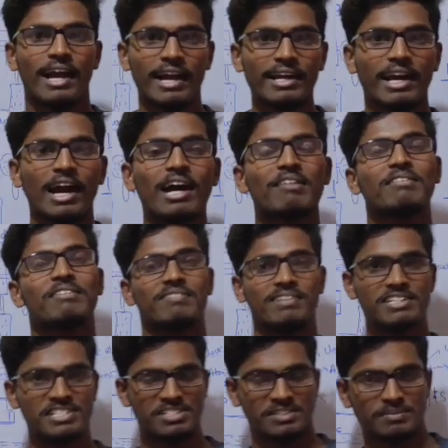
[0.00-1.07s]
and Harvey
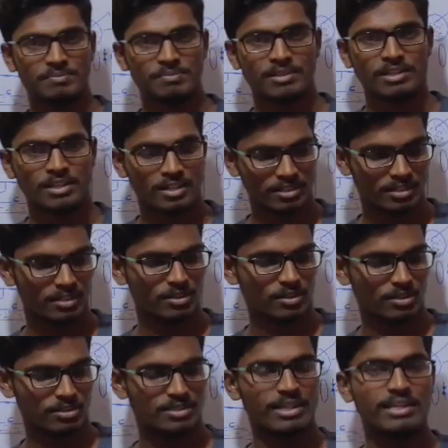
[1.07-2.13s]
Fletcher are
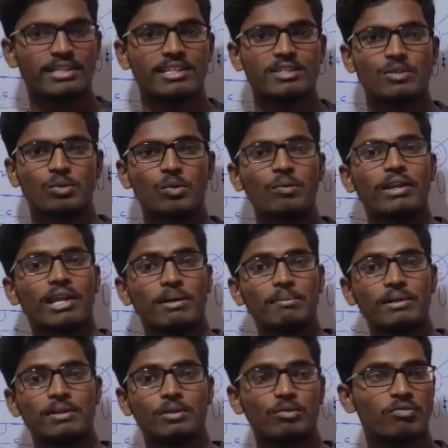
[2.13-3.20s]
the scientists who will
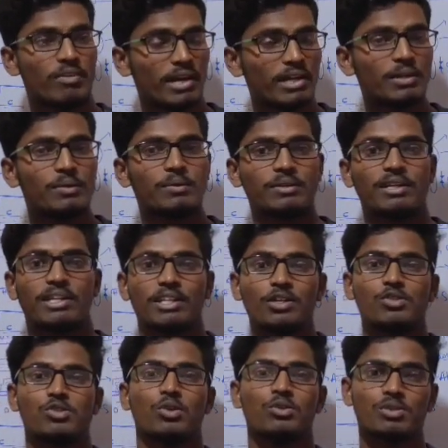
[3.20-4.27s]
able to find out
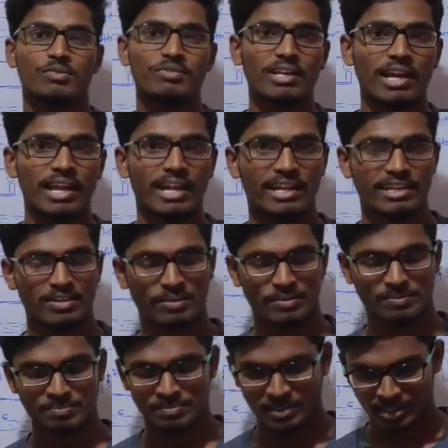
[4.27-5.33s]
the charge of the electron.
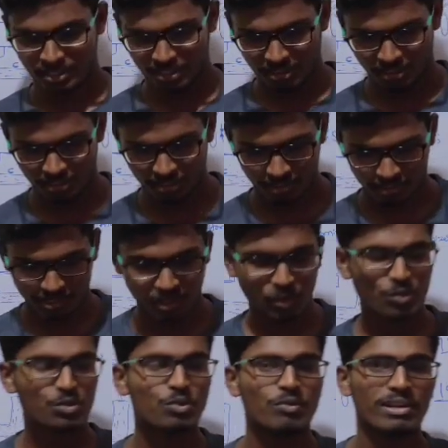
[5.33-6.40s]
They
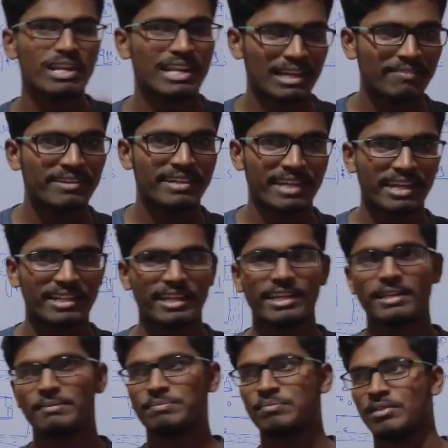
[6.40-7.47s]
used a very clever
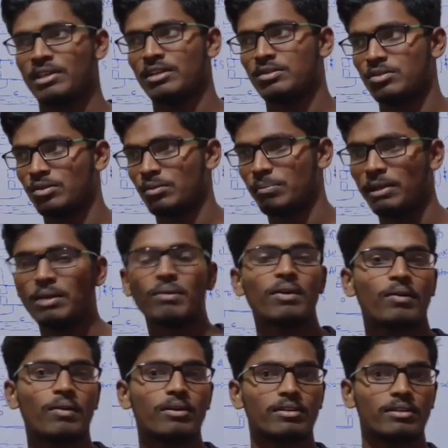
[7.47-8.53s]
technique. So believe
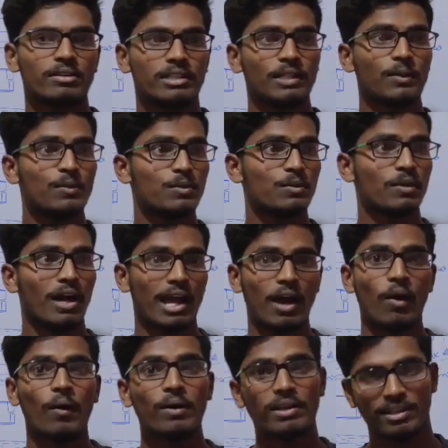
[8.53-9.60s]
or not, they used
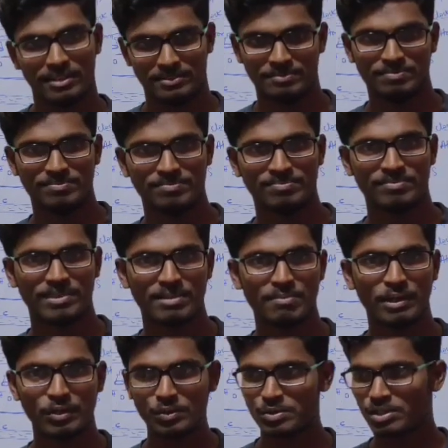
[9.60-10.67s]
oil.
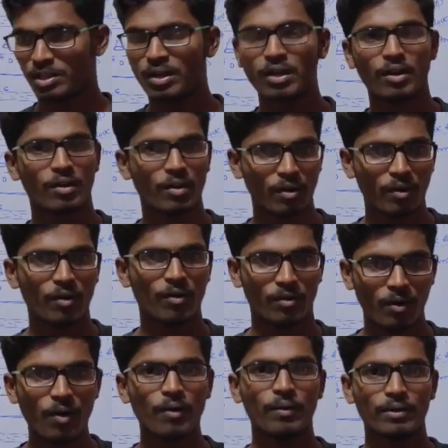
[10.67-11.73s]
By using
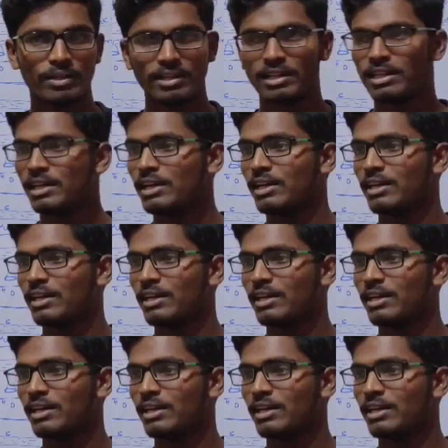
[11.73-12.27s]
clock oil,